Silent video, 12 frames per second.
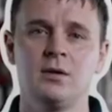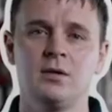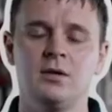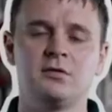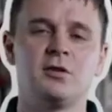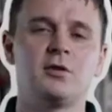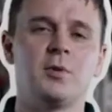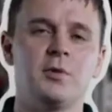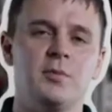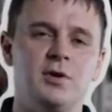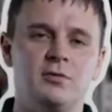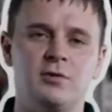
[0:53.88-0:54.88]
This
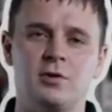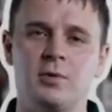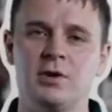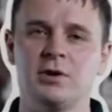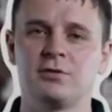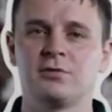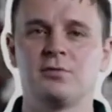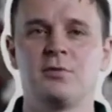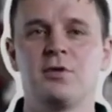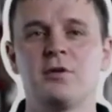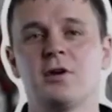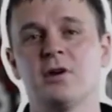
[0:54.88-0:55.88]
equipment requires
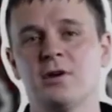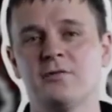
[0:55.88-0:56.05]
thorough